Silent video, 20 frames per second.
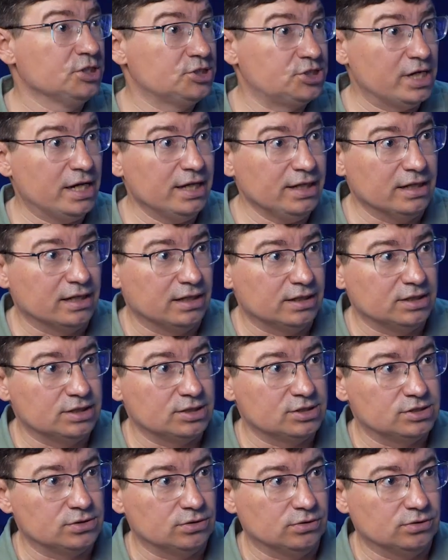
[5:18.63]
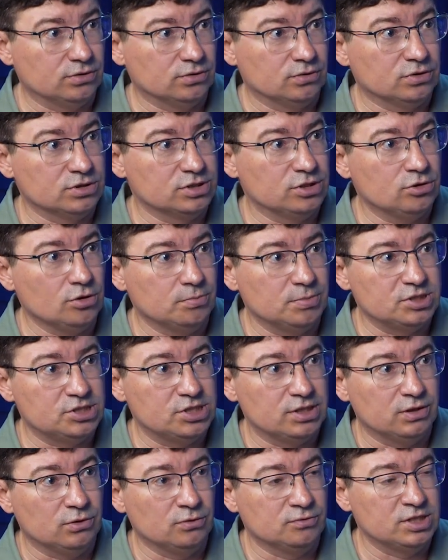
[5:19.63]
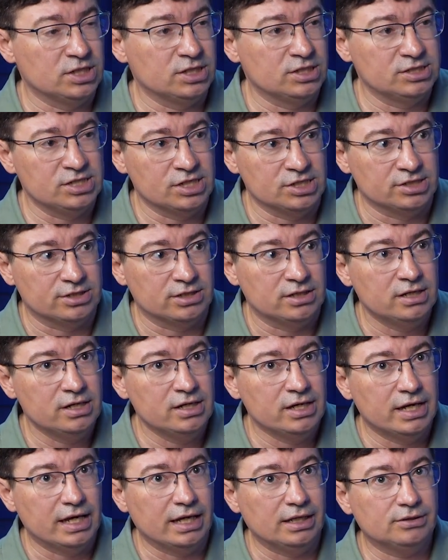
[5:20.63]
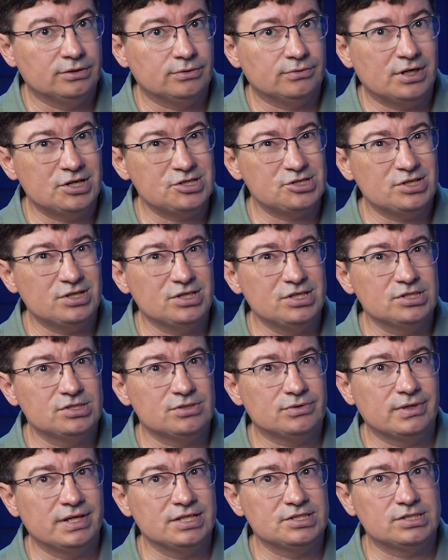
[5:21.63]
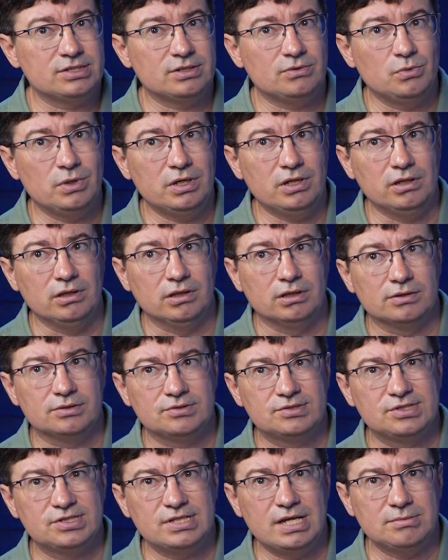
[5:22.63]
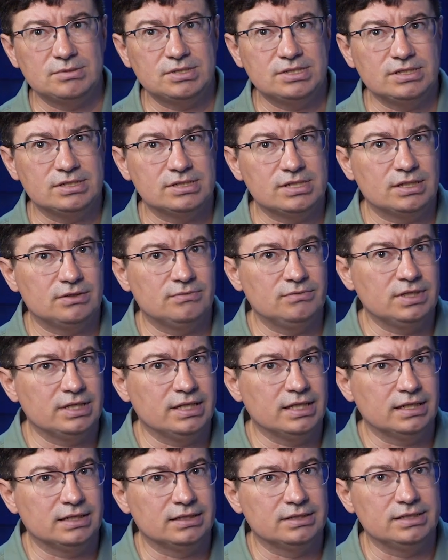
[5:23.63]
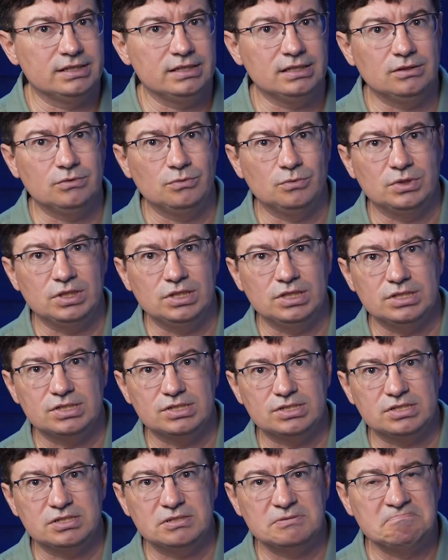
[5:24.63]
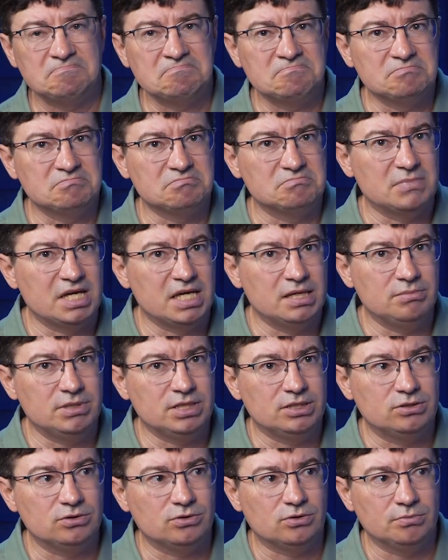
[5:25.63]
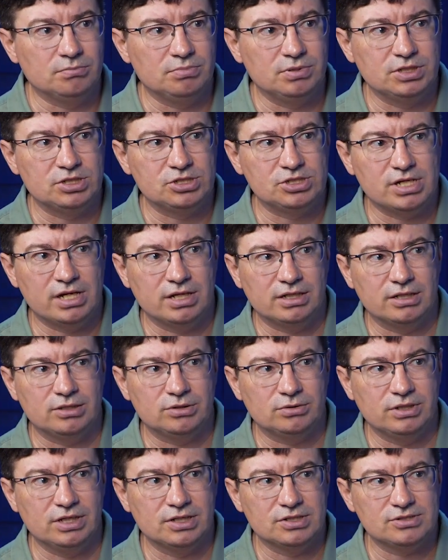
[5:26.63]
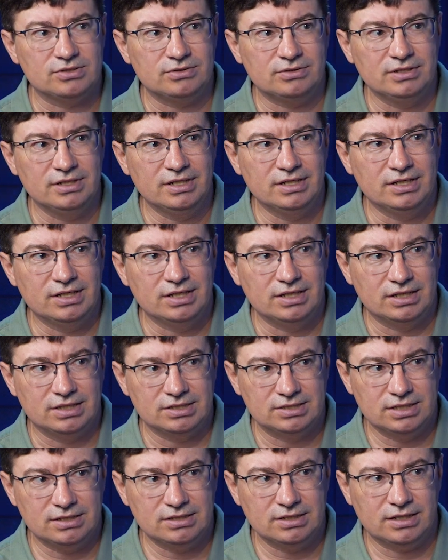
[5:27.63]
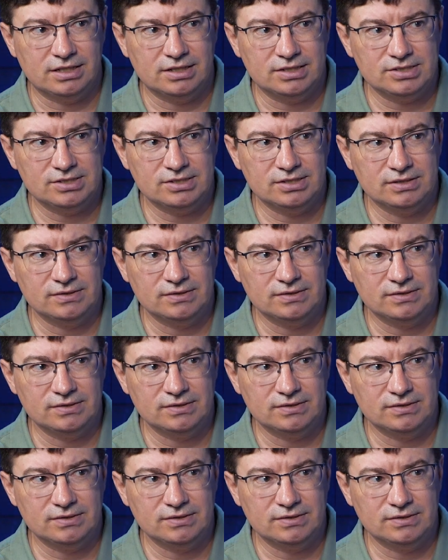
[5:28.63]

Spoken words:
China is on the top of the agenda, and Russia is rather something that we can deal with, maybe to compete China together. Is that the case?